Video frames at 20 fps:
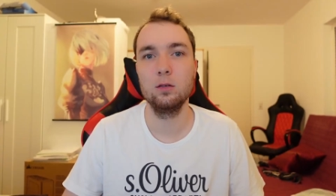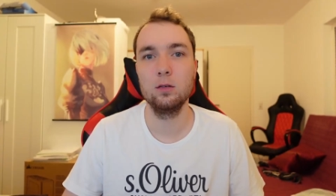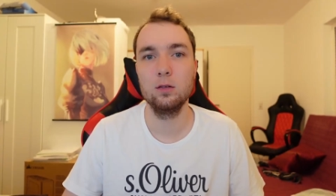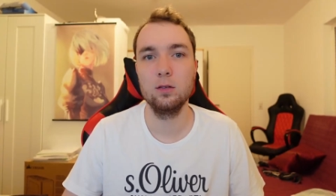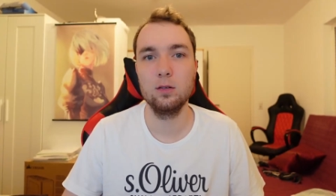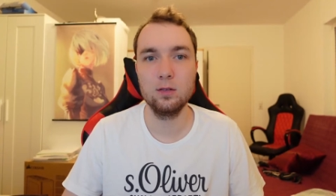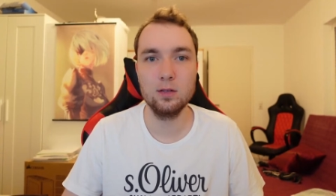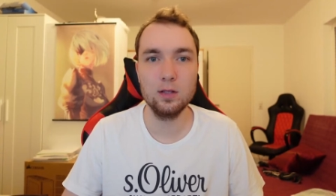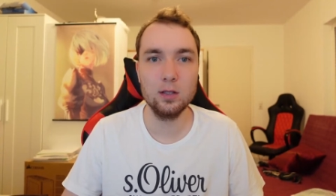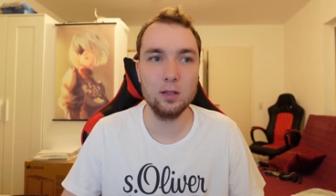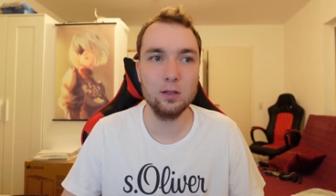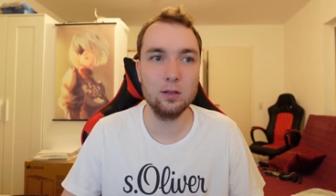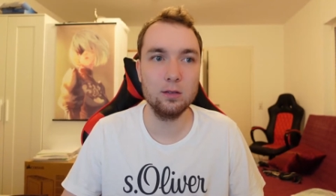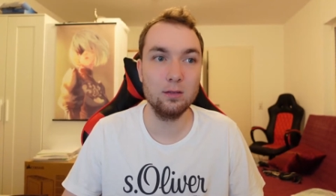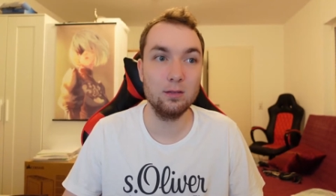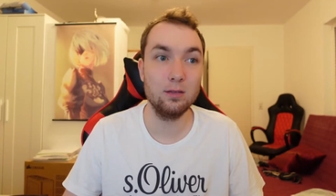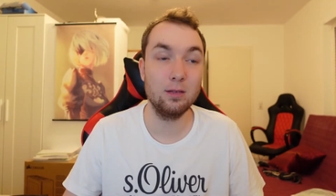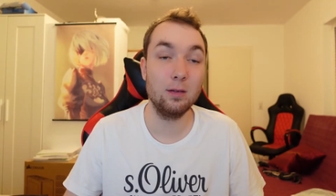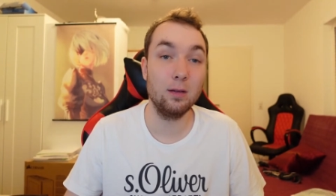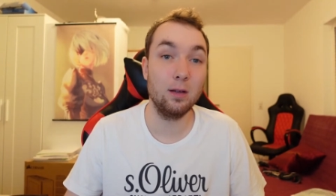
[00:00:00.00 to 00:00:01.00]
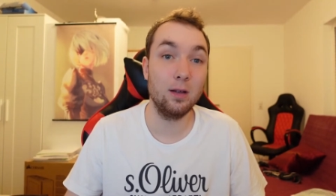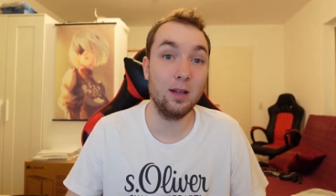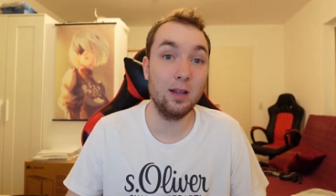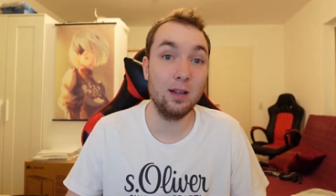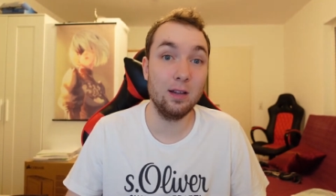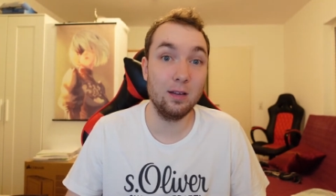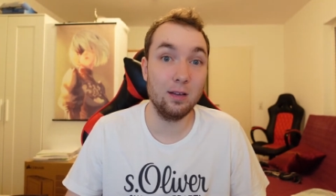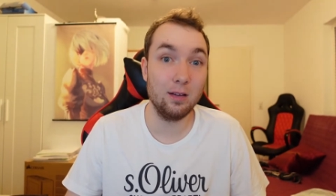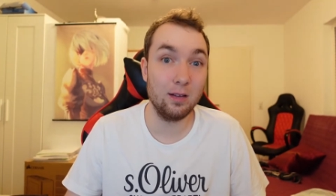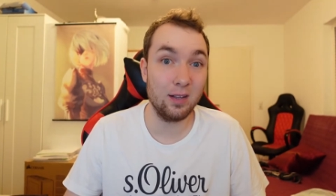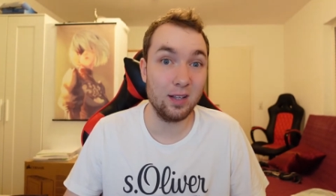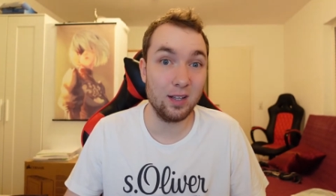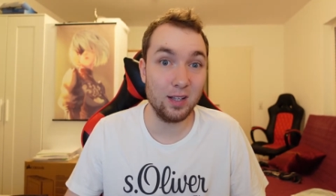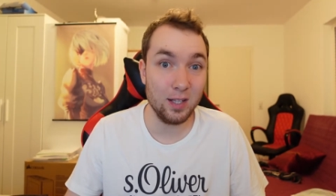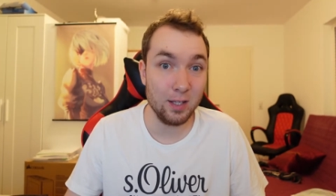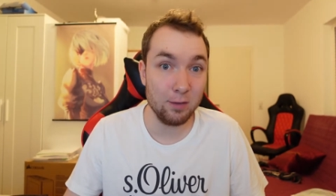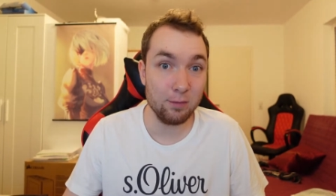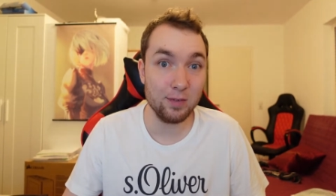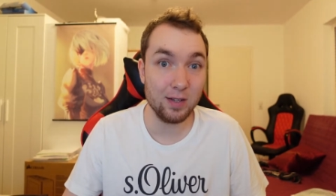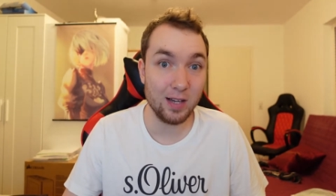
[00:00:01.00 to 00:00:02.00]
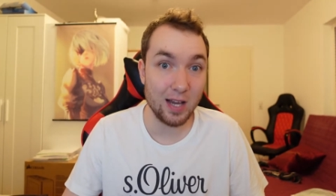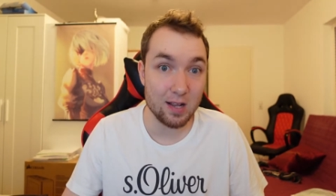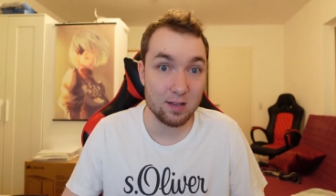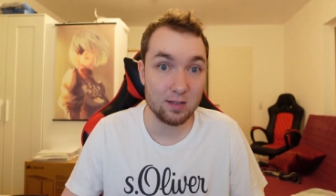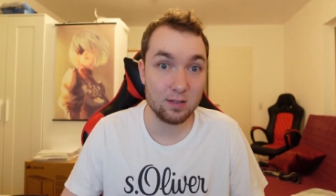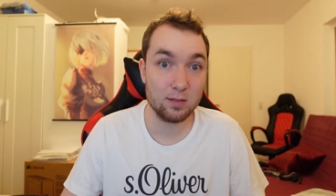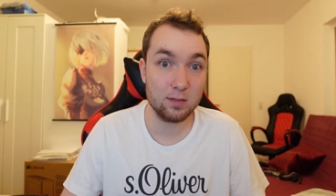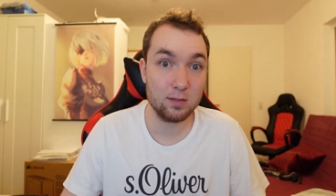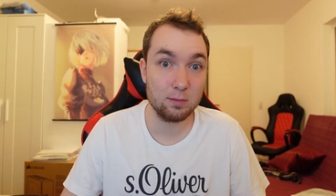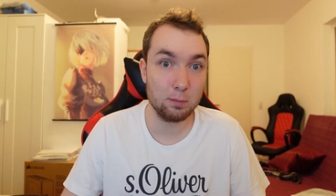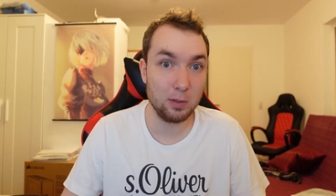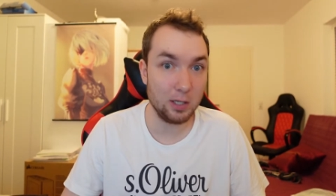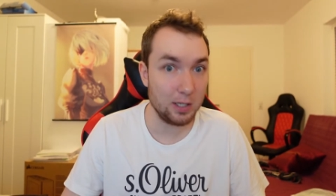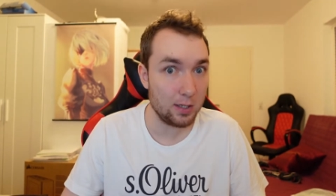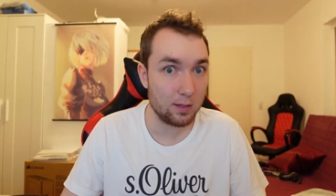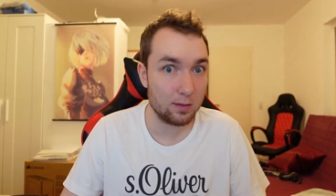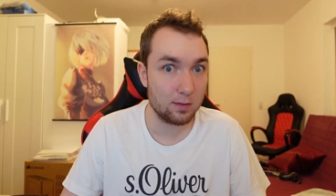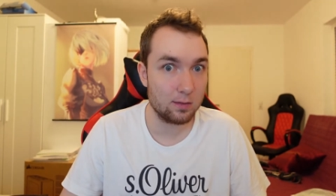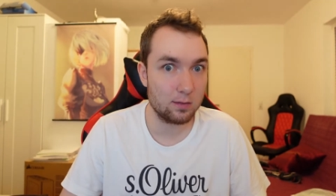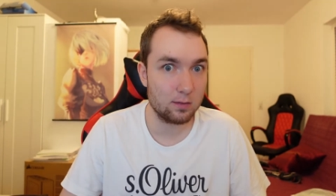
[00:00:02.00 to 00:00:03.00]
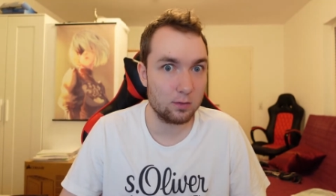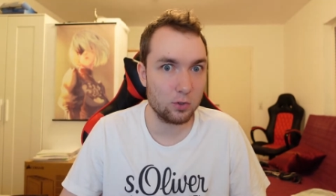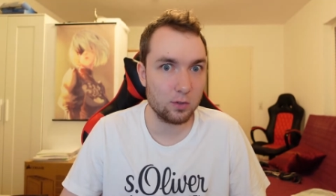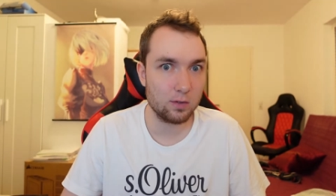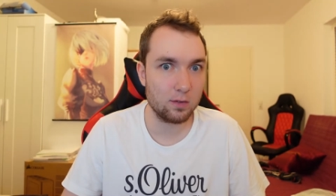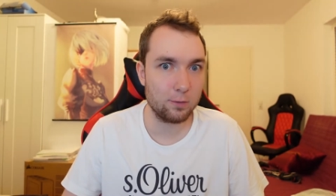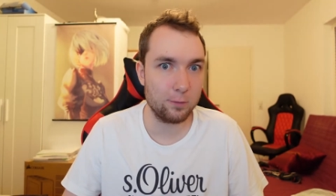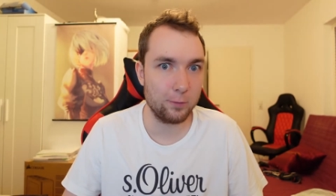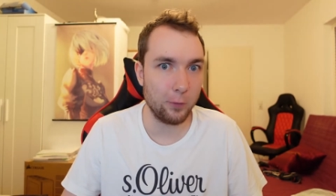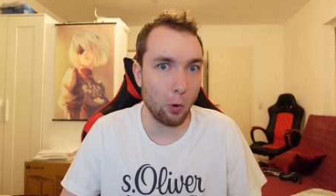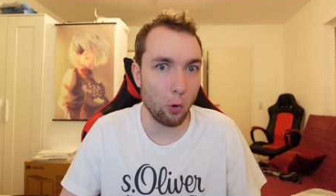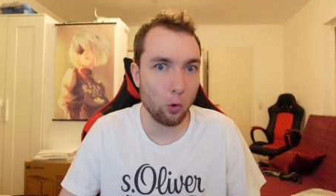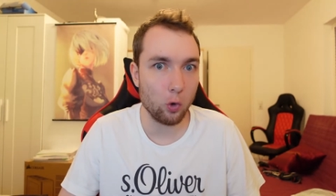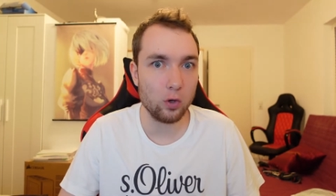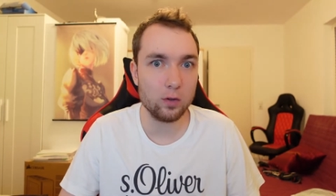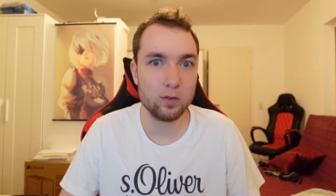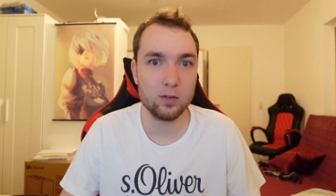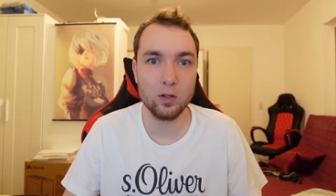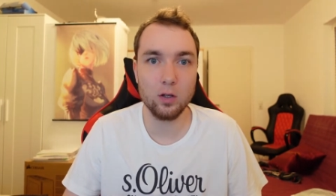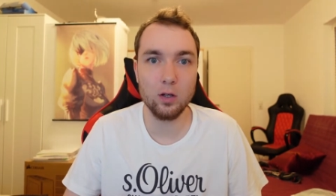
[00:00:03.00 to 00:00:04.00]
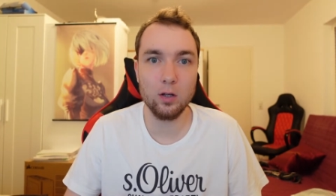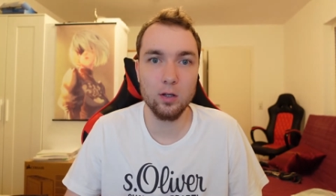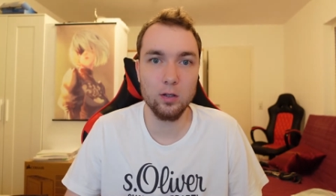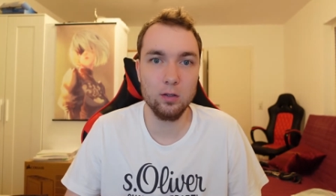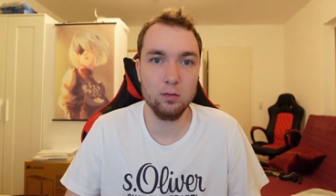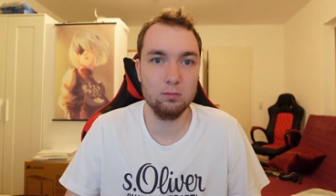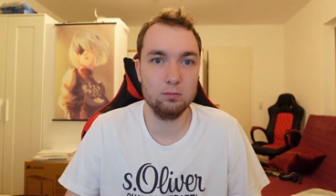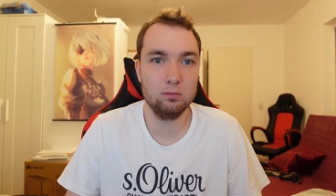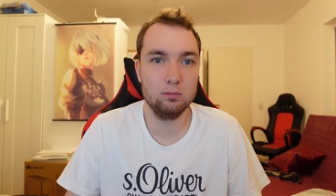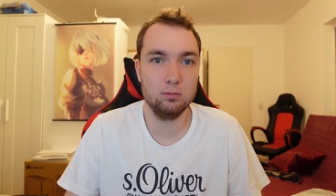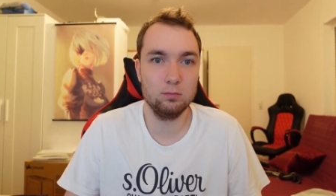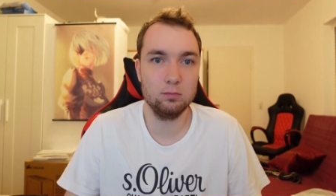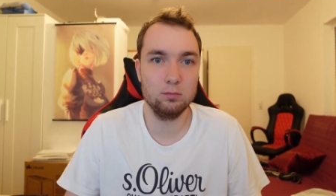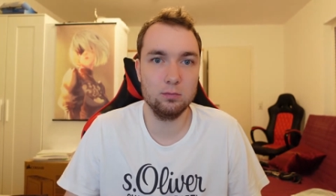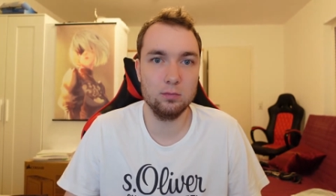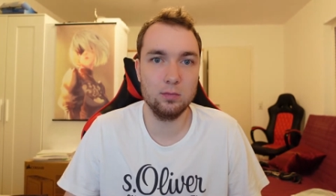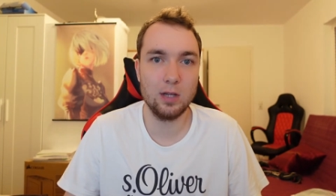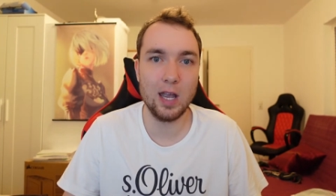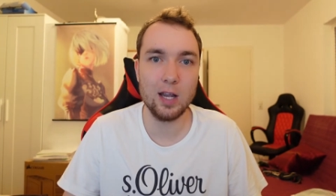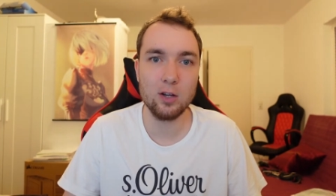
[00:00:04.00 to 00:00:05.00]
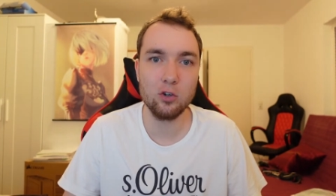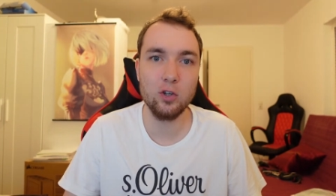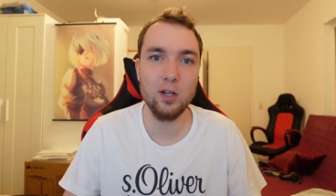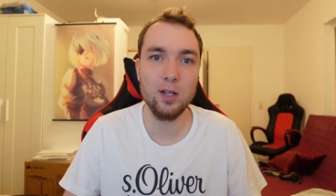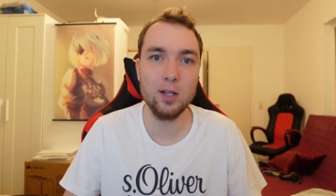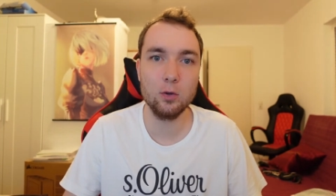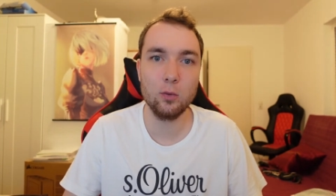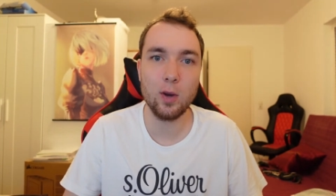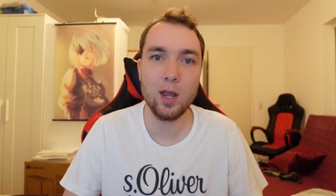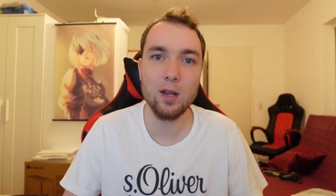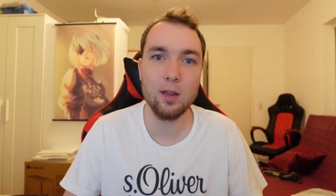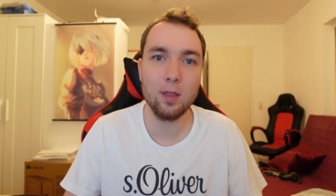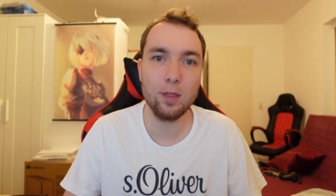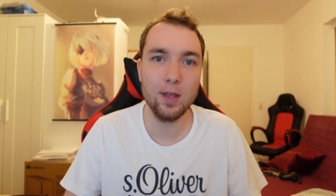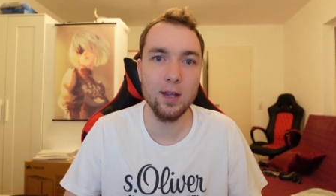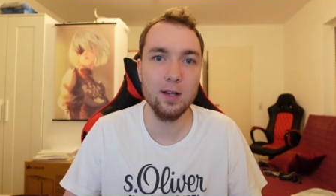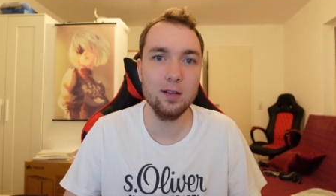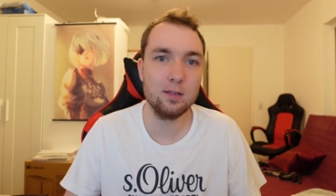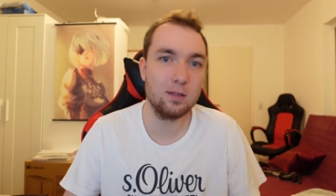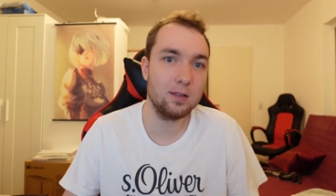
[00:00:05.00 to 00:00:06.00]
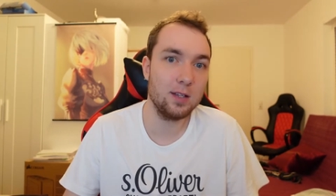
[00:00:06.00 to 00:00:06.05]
Still, even less, please. Just focus on actually great things.